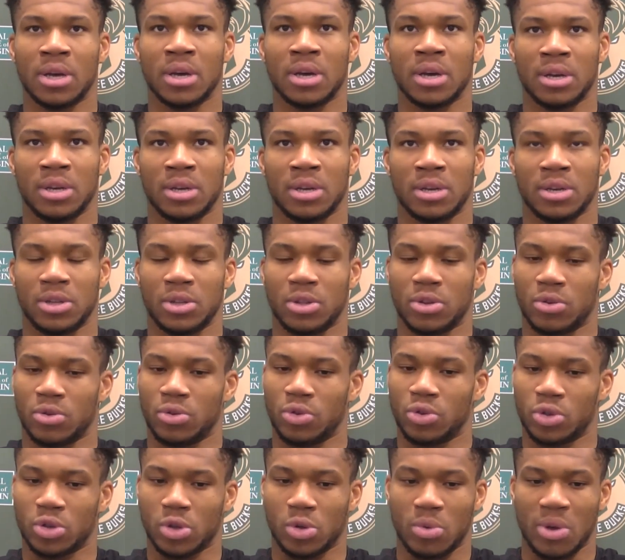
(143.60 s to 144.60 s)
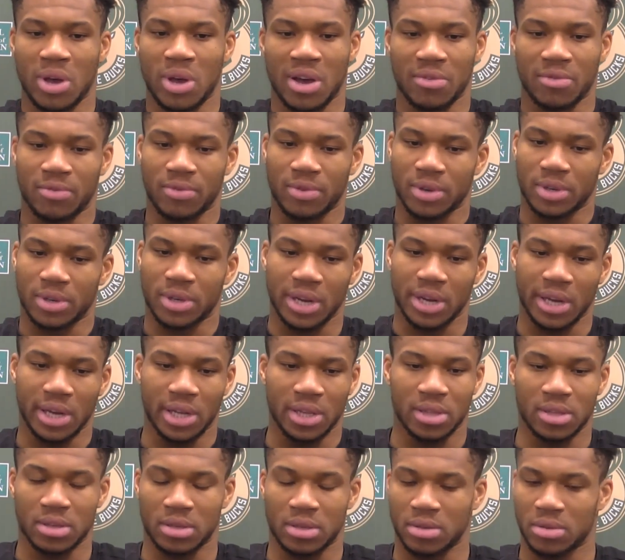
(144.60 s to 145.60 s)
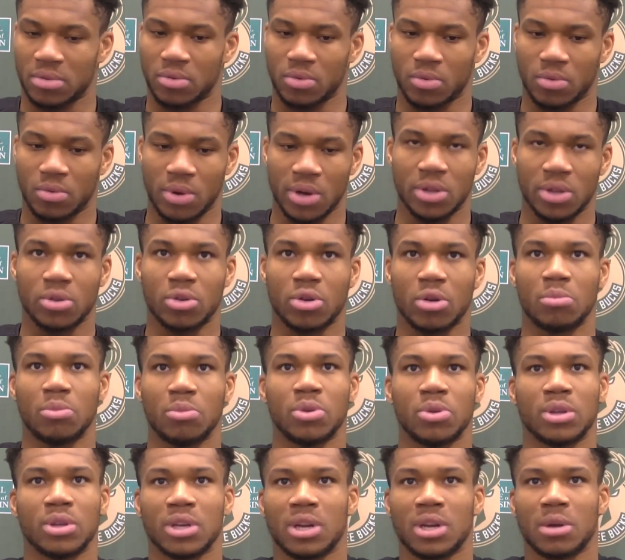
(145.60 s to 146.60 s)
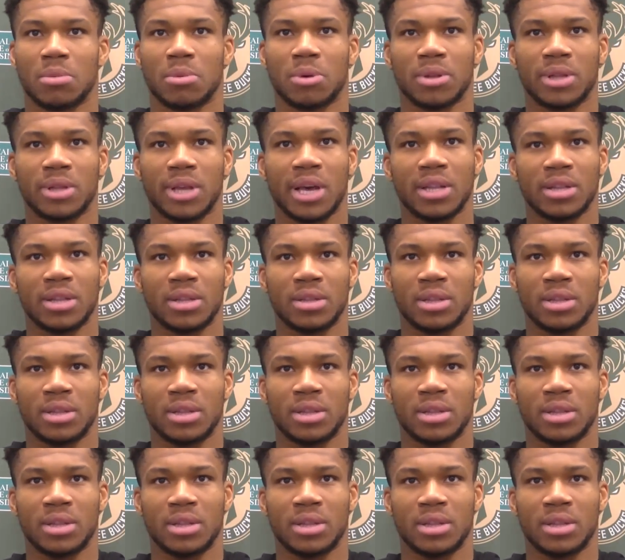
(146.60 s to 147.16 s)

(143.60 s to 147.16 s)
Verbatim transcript: you know, usually we have a great way to communicate about that.